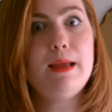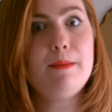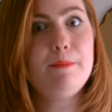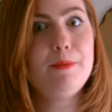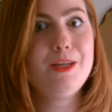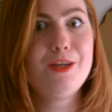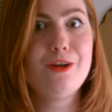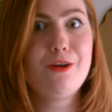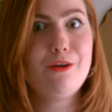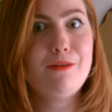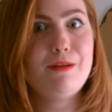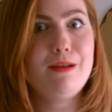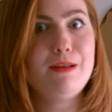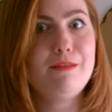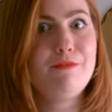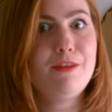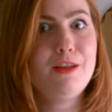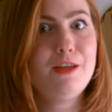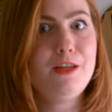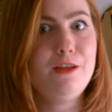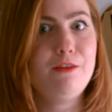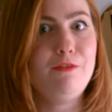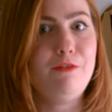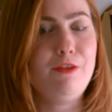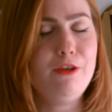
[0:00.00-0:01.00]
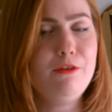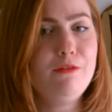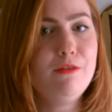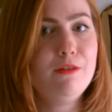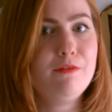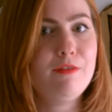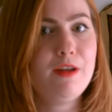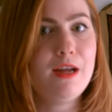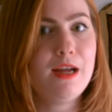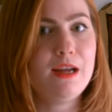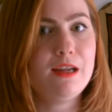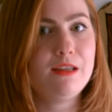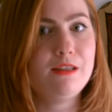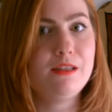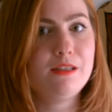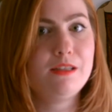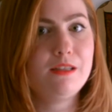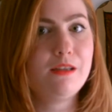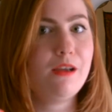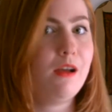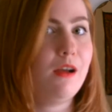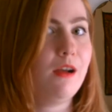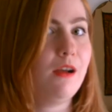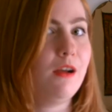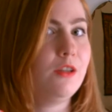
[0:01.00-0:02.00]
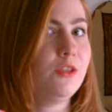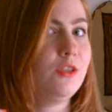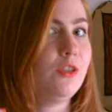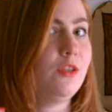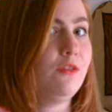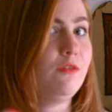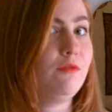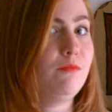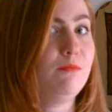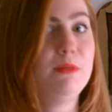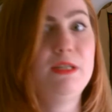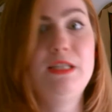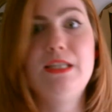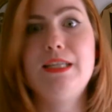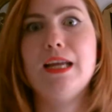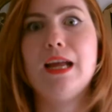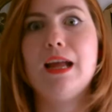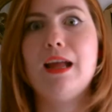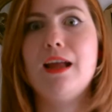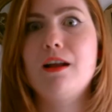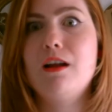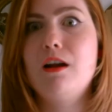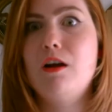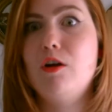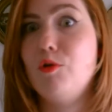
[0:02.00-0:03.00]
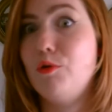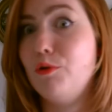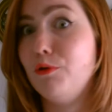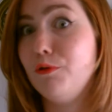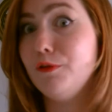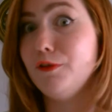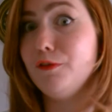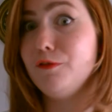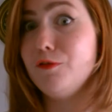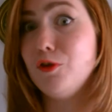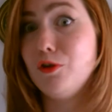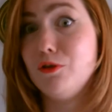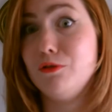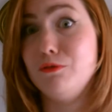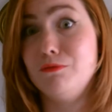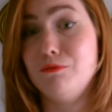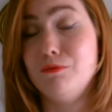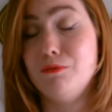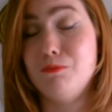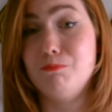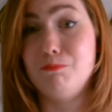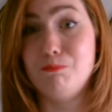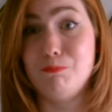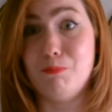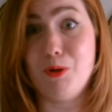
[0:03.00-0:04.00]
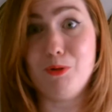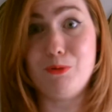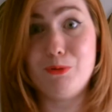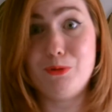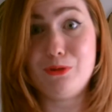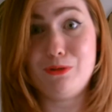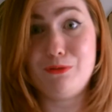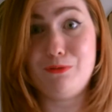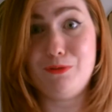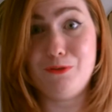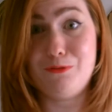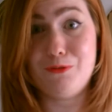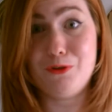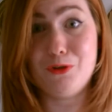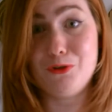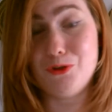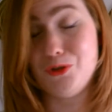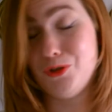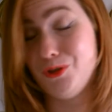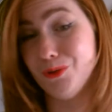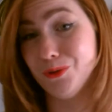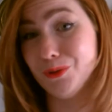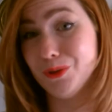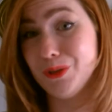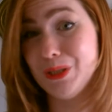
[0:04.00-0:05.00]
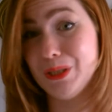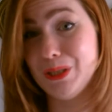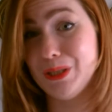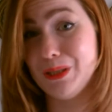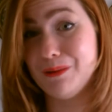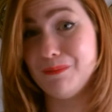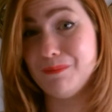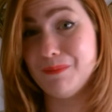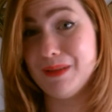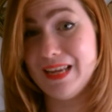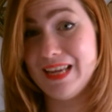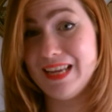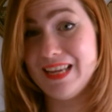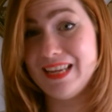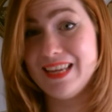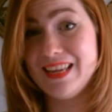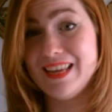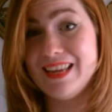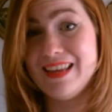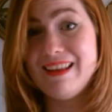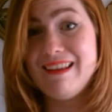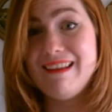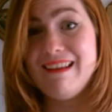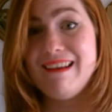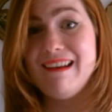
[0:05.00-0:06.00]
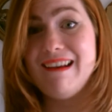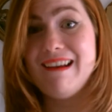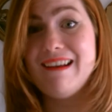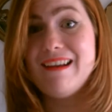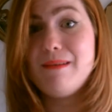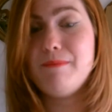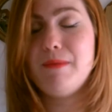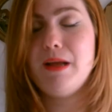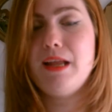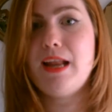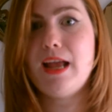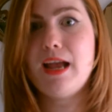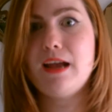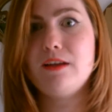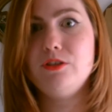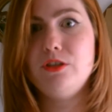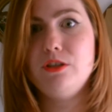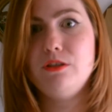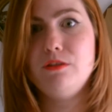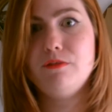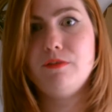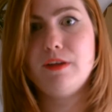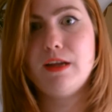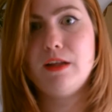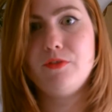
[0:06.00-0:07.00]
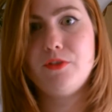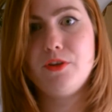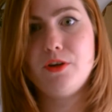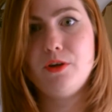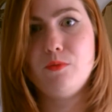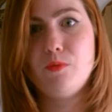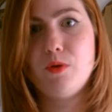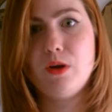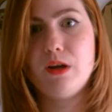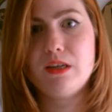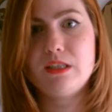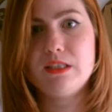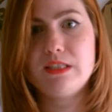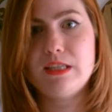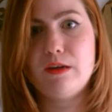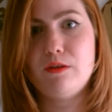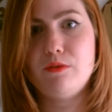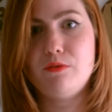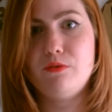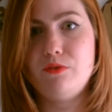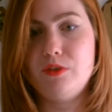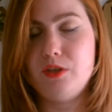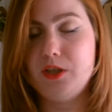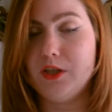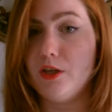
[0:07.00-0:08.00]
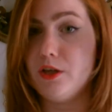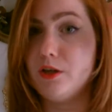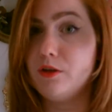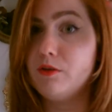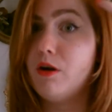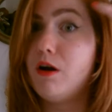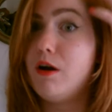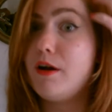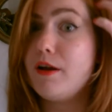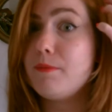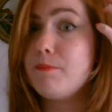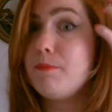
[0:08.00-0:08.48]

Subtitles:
Let me know if any of you have had a sort of midi haircut, or if you've gone bolder, if you've gone shorter than me, and how you found that it works out for you.